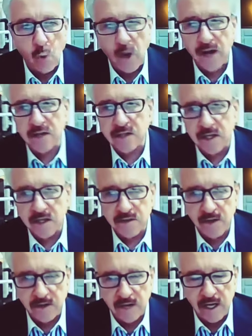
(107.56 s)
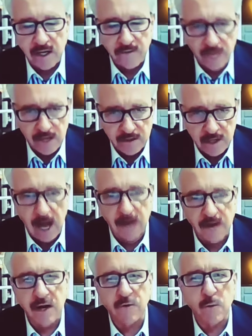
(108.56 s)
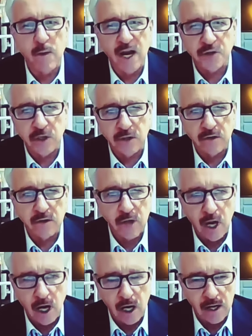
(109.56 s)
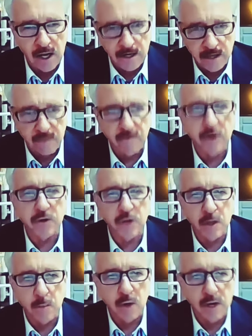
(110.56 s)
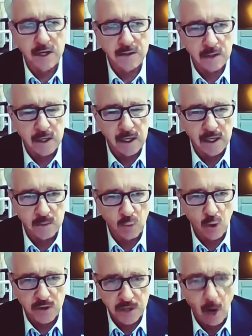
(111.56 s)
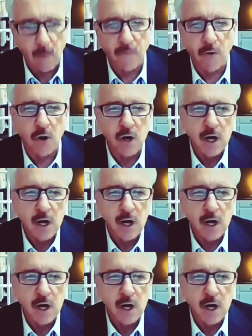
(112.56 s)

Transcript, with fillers: witnesses that they, that's gotten information uh, and given it to the police was helpful,